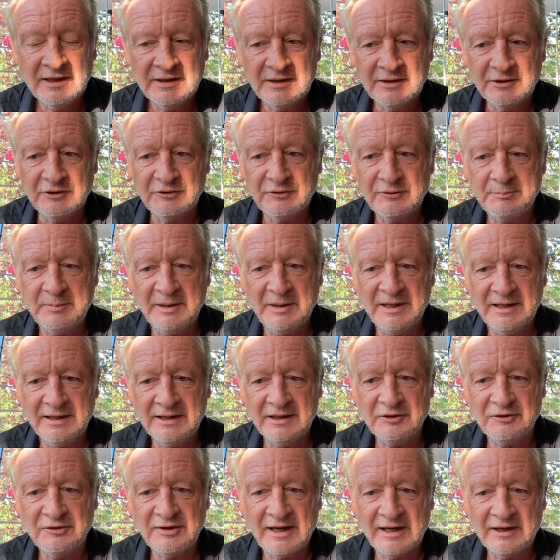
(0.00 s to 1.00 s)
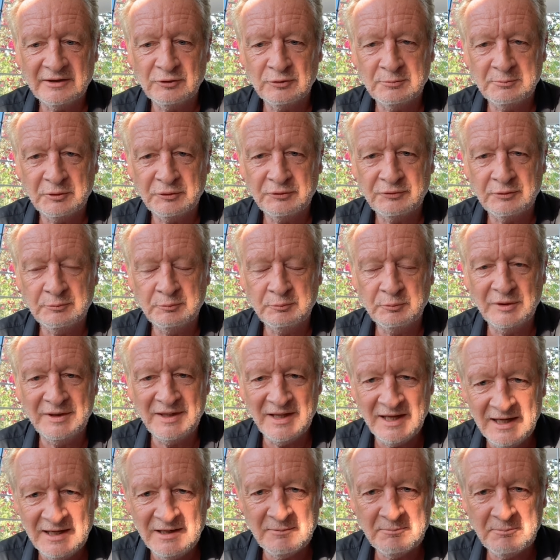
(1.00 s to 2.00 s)
that's being attacked almost from
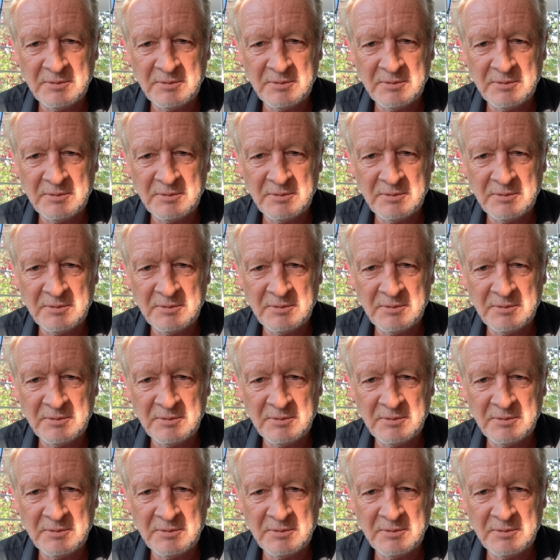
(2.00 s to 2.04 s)
within